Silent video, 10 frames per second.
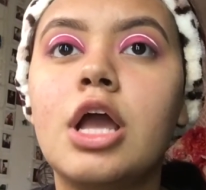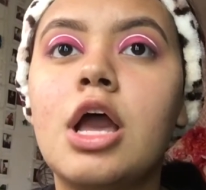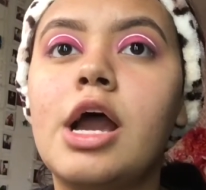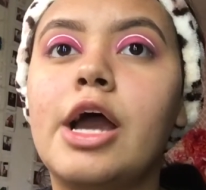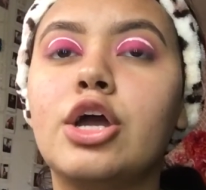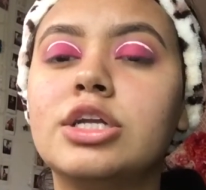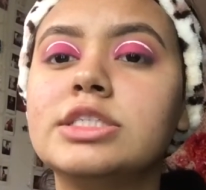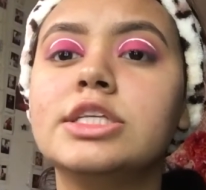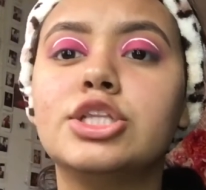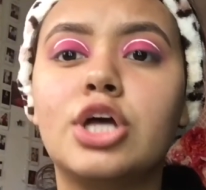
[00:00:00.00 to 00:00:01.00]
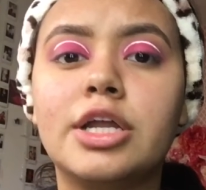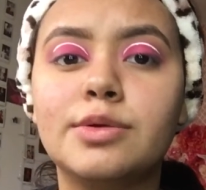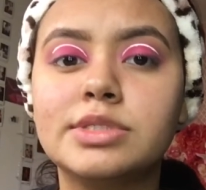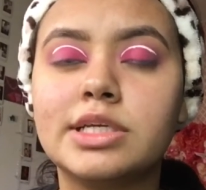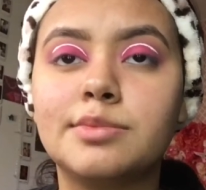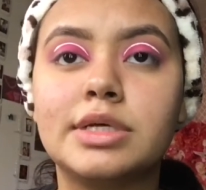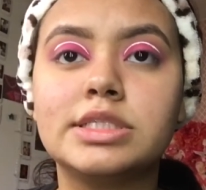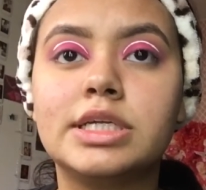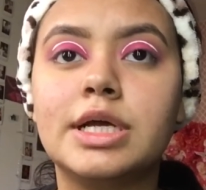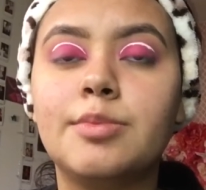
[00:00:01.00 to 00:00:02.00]
I honestly thought it was gonna
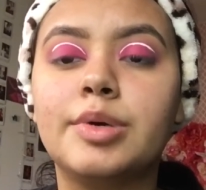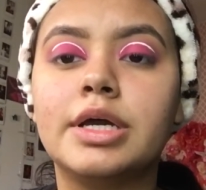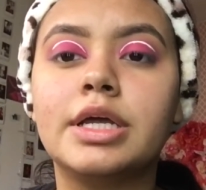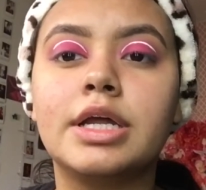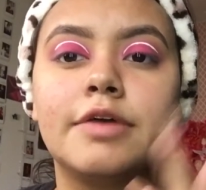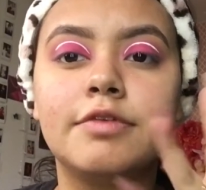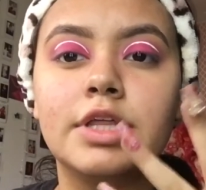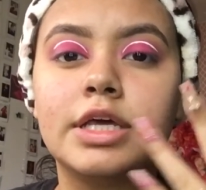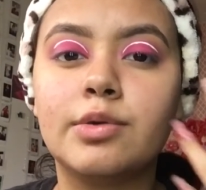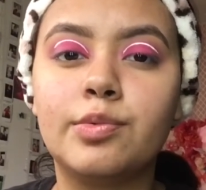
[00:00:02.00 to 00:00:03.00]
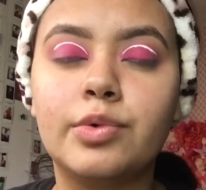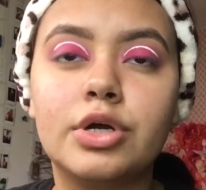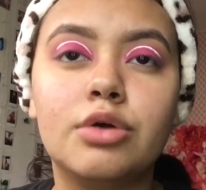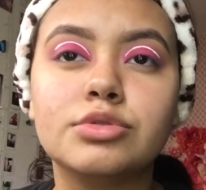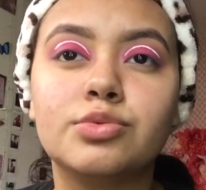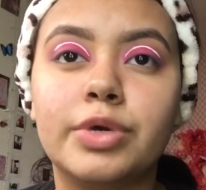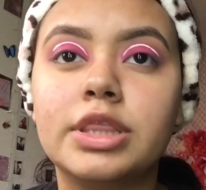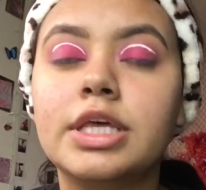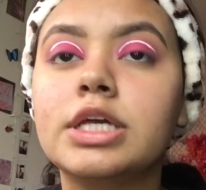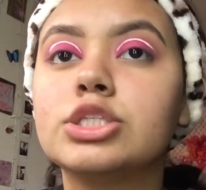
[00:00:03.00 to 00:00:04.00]
mess it up, but I feel like it goes
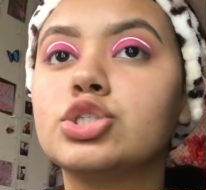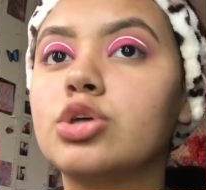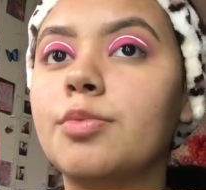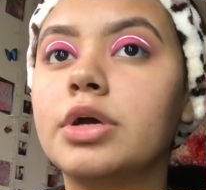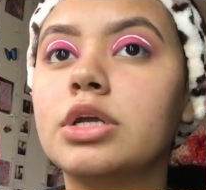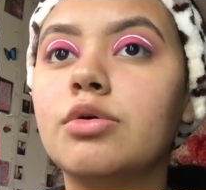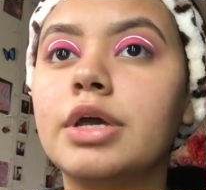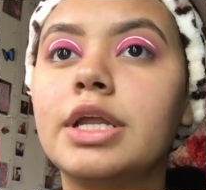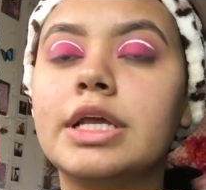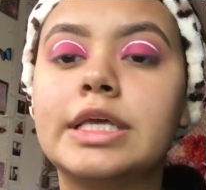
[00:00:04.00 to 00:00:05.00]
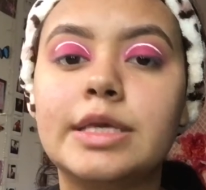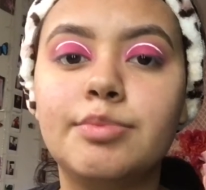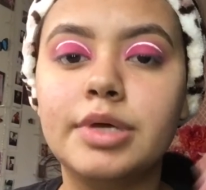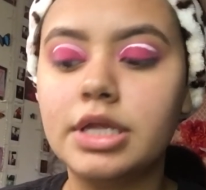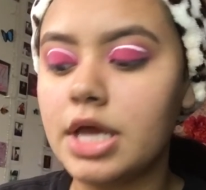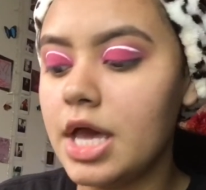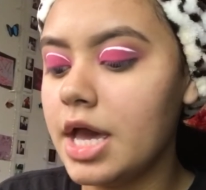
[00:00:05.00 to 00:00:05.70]
with it, so I'm gonna go ahead and keep it.